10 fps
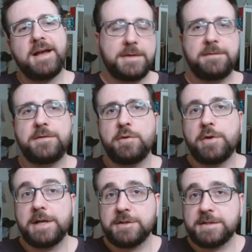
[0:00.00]
If you are
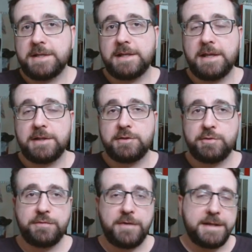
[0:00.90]
interested
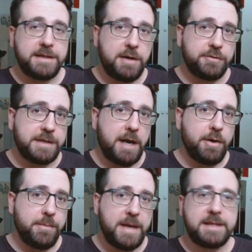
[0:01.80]
into finding out how
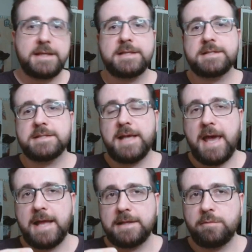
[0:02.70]
I made this
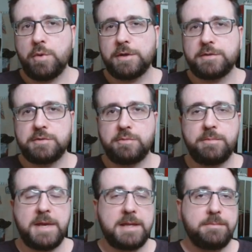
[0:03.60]
and you want to
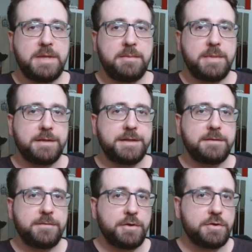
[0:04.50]
maybe build it
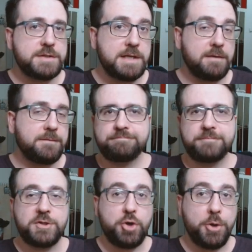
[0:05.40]
for yourself,
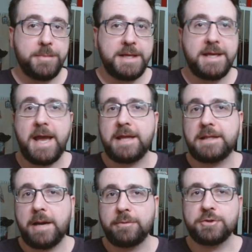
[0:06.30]
join me and I will